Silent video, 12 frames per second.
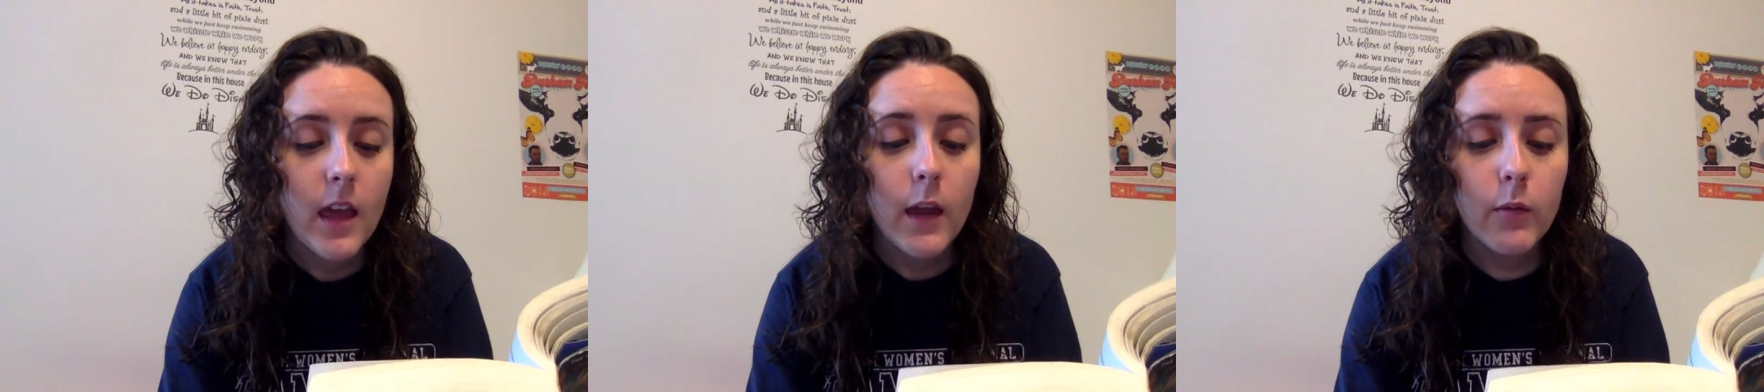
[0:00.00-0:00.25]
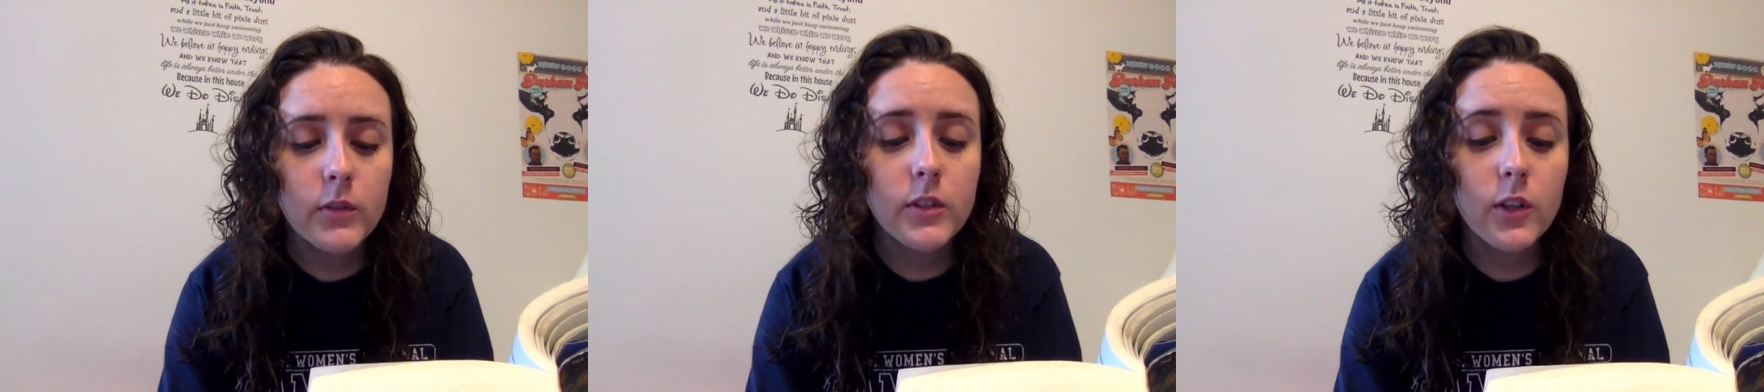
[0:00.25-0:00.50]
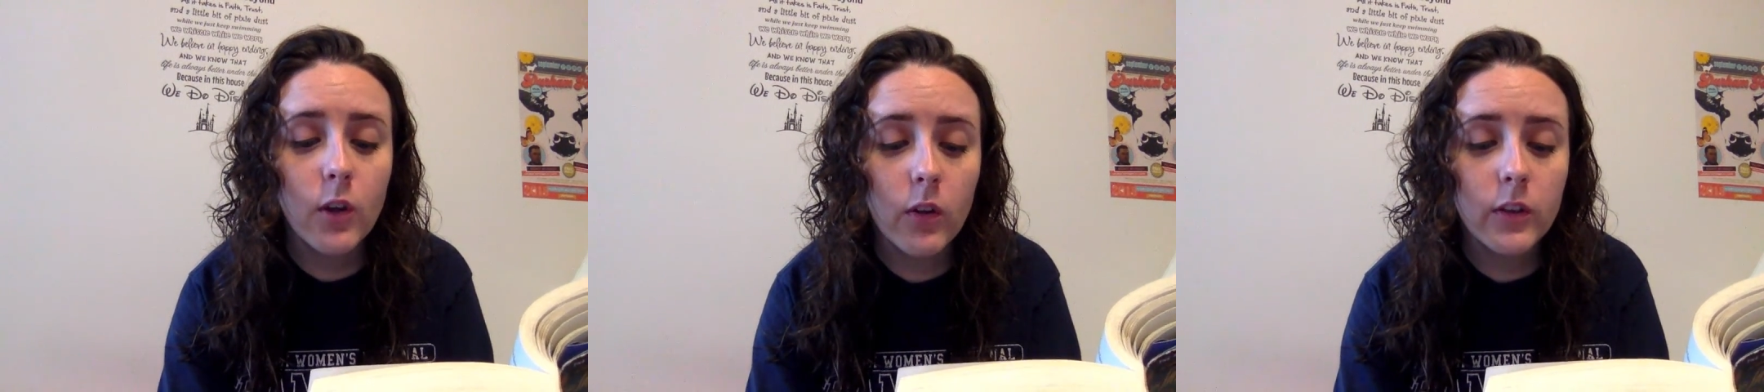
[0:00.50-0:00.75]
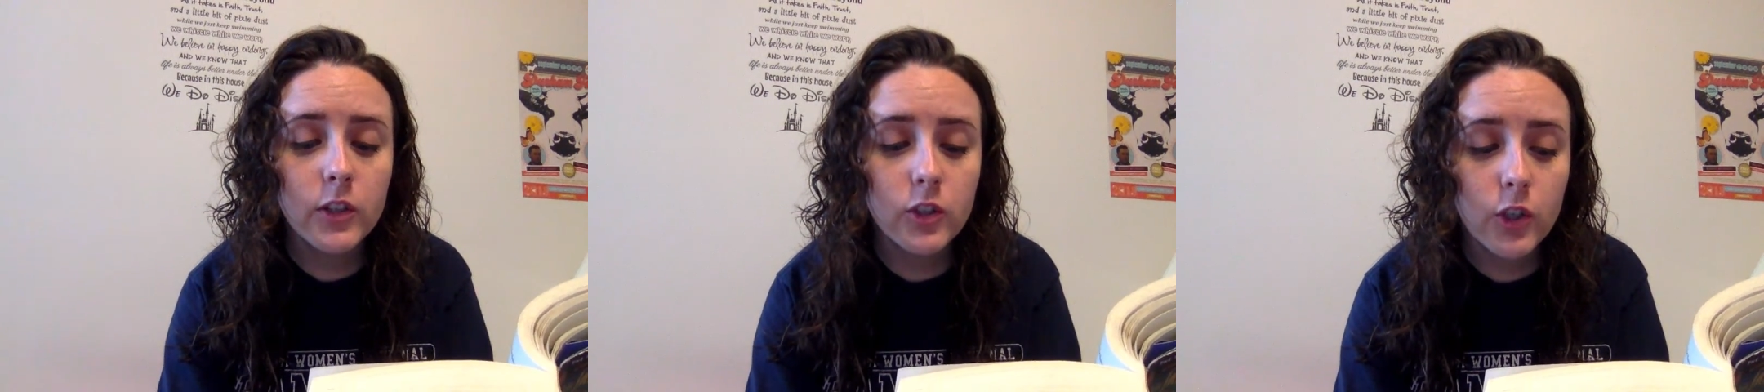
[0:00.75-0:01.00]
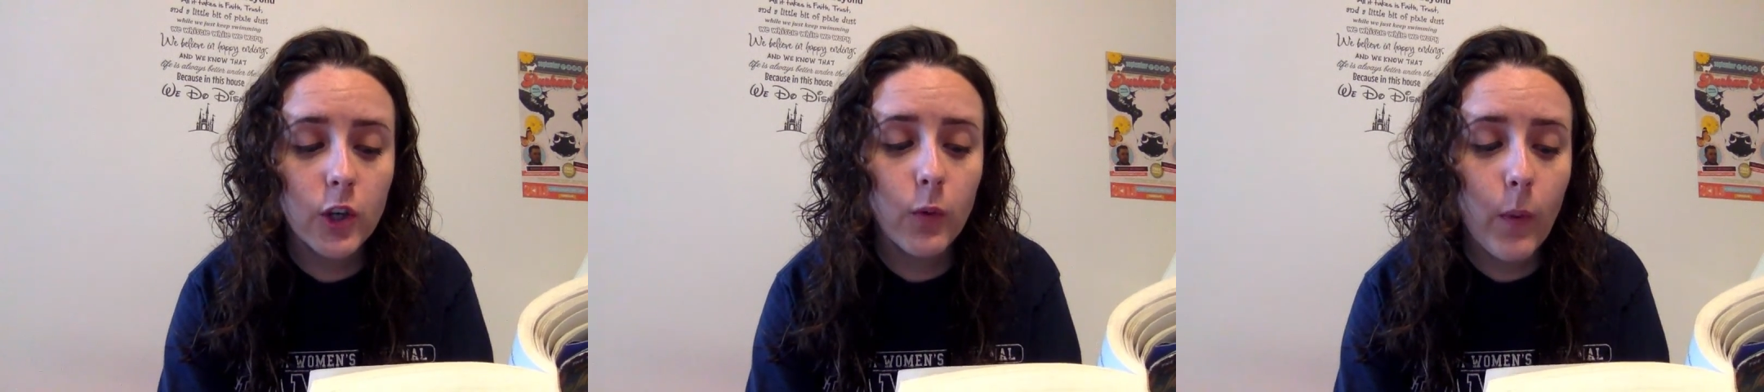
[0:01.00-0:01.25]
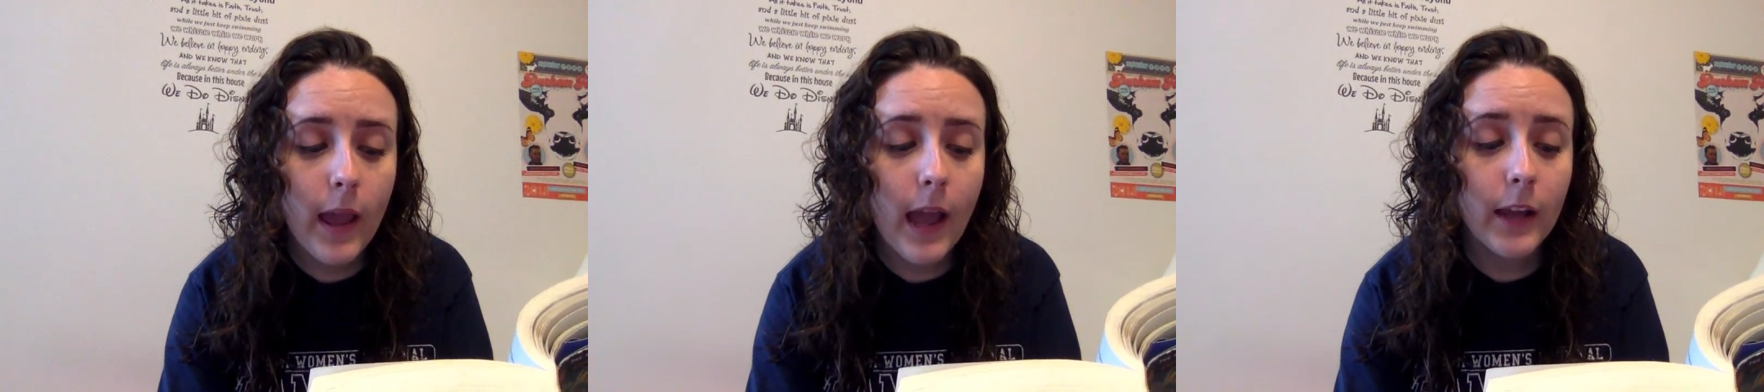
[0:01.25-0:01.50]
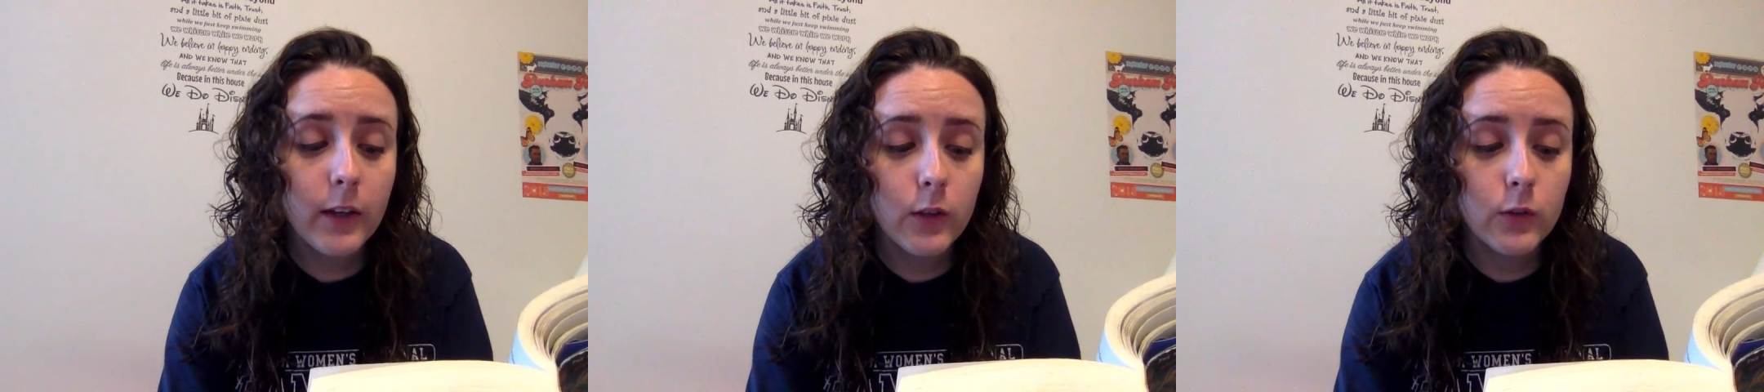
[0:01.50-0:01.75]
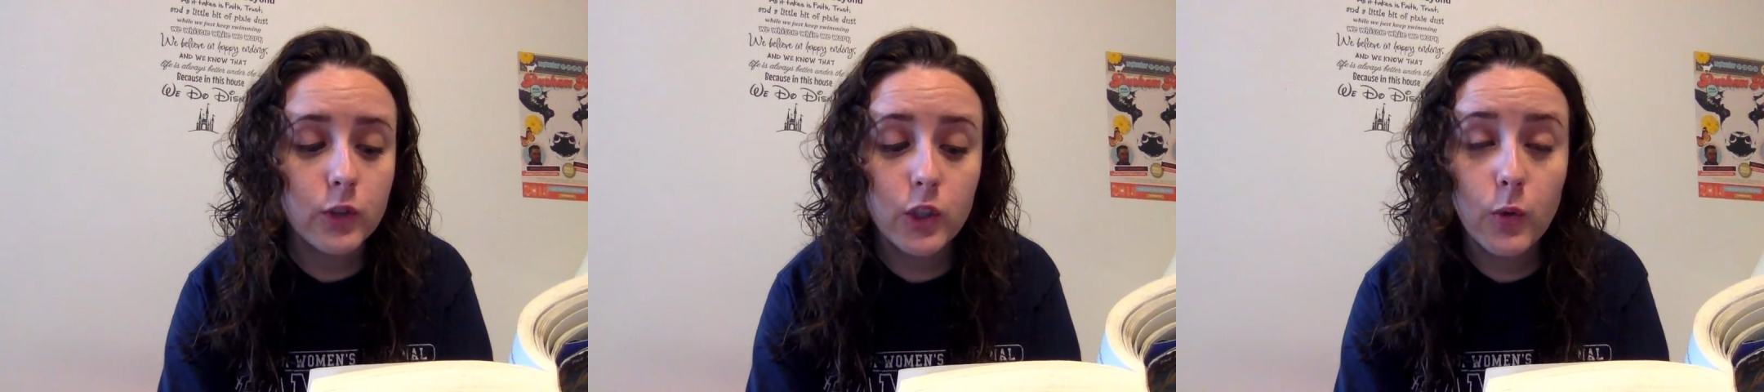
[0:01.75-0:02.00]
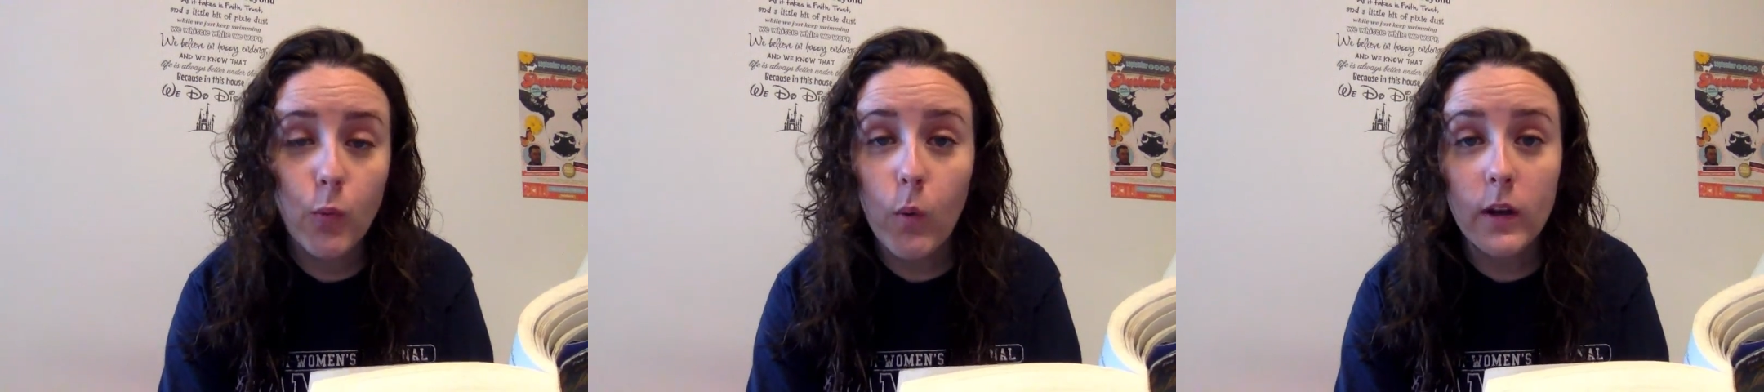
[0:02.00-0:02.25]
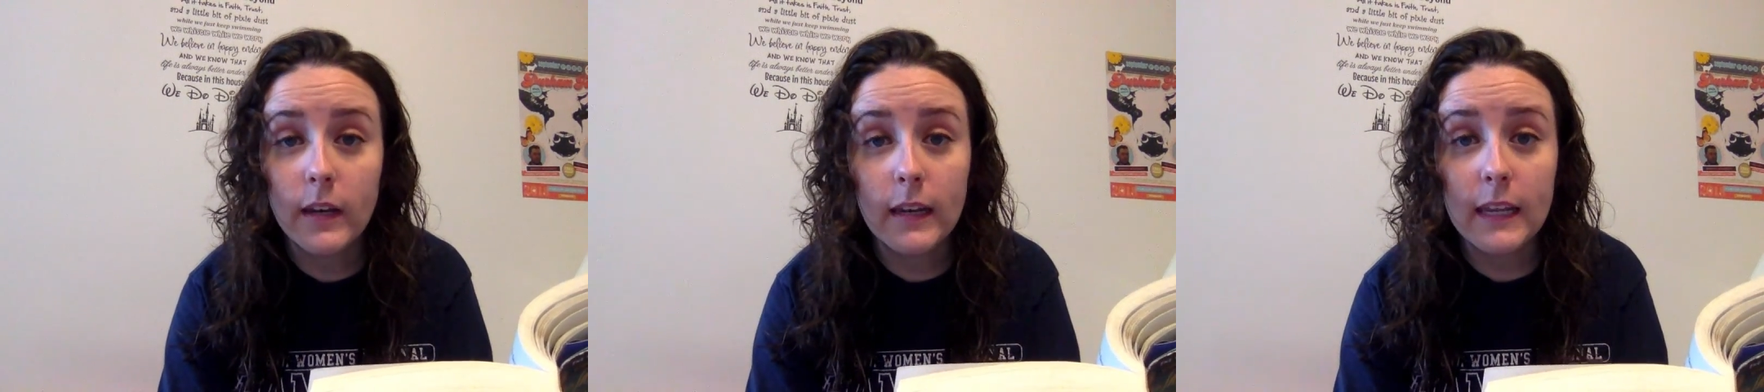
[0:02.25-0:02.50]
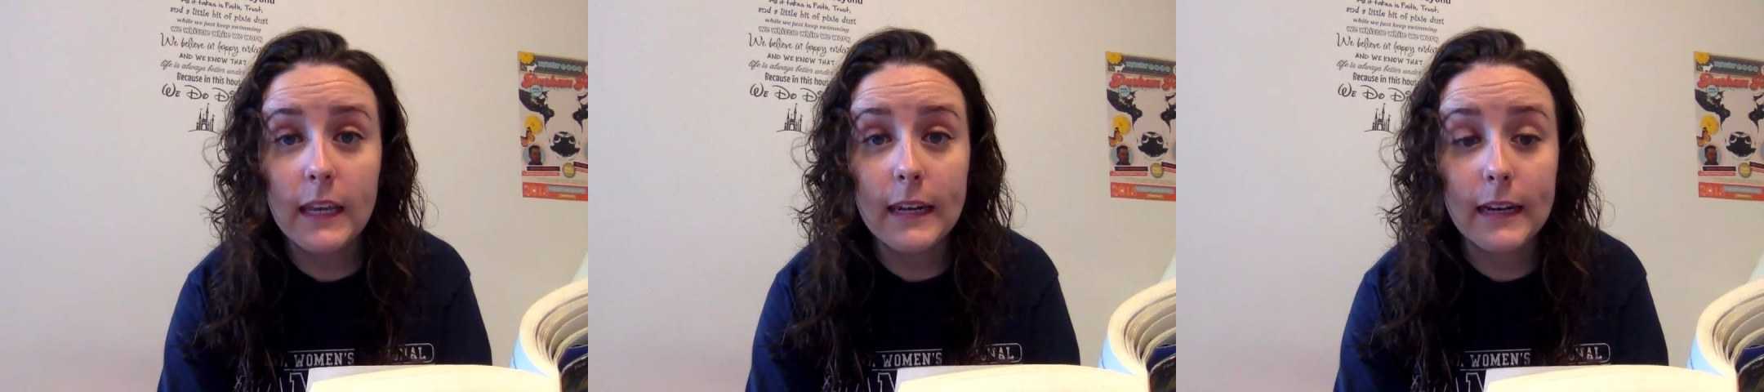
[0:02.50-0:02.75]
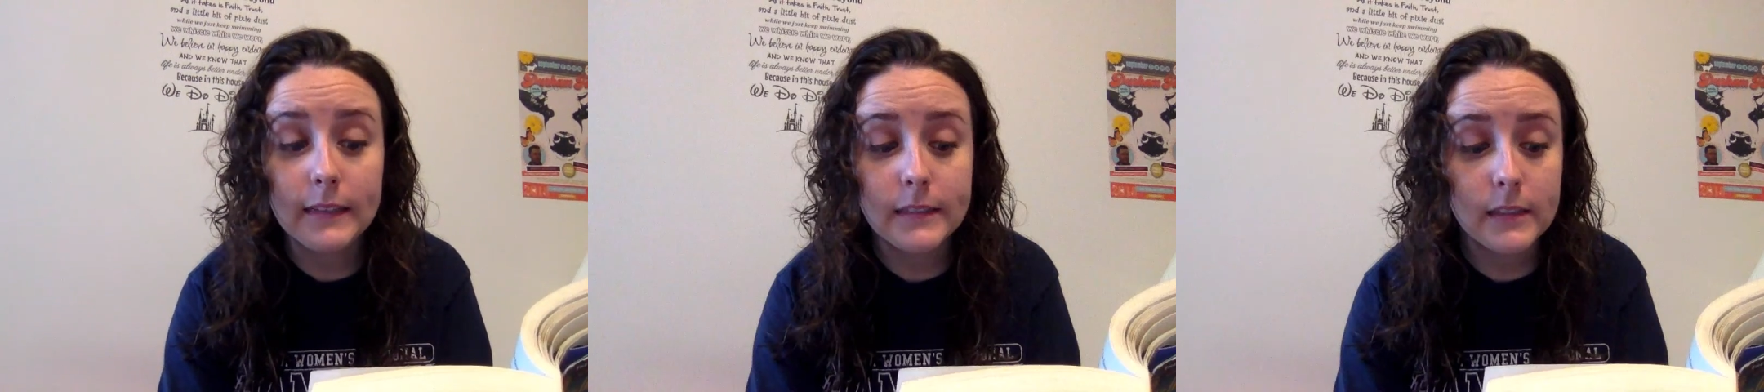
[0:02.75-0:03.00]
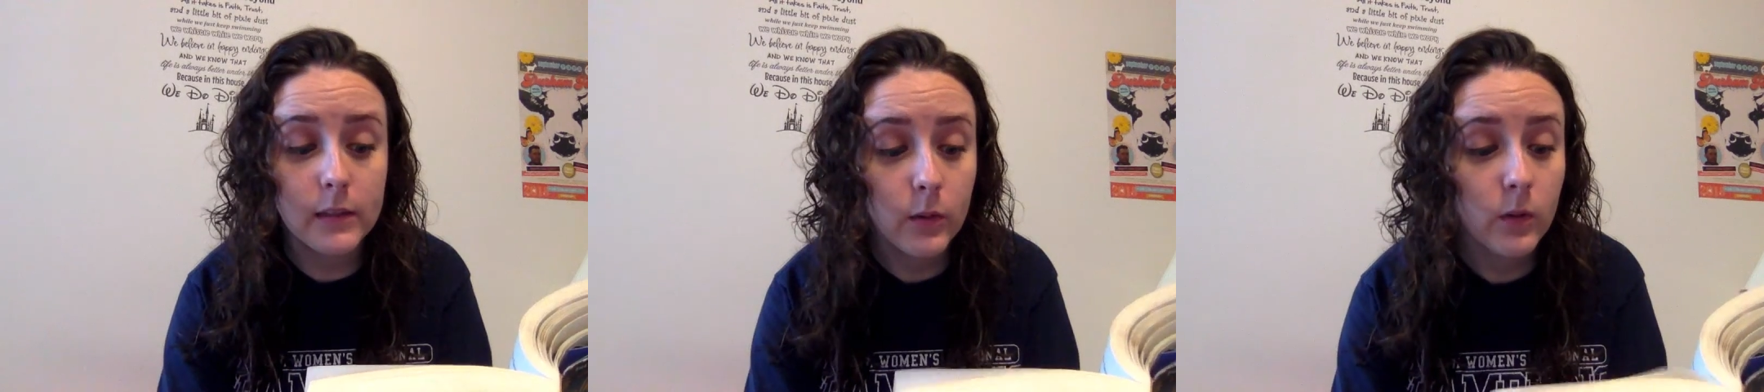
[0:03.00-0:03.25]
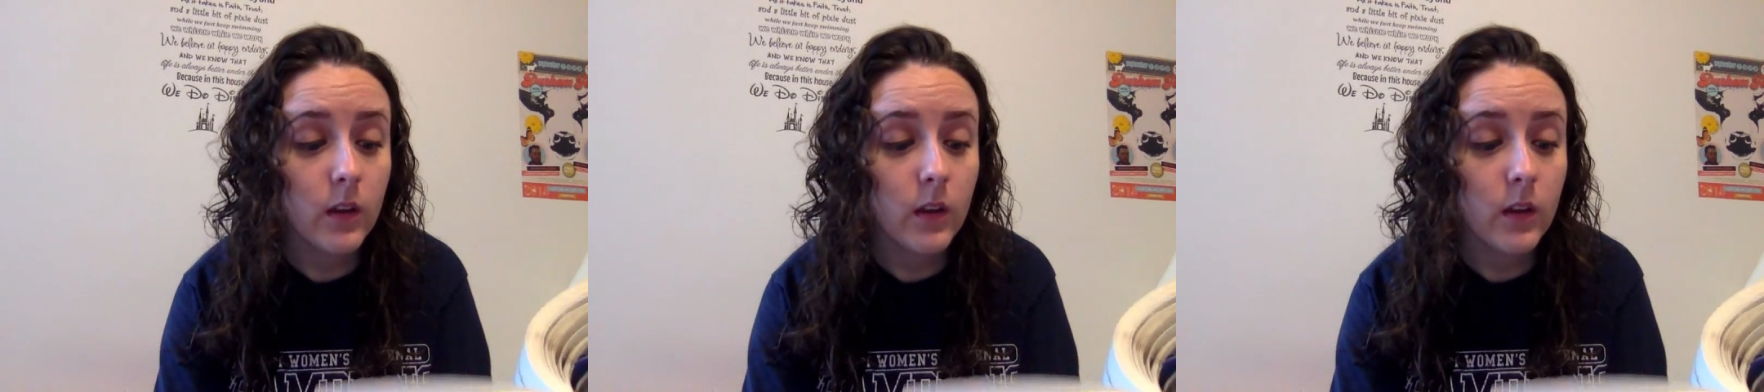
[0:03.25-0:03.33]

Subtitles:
"It was the only sure way I knew she wouldn't eat us."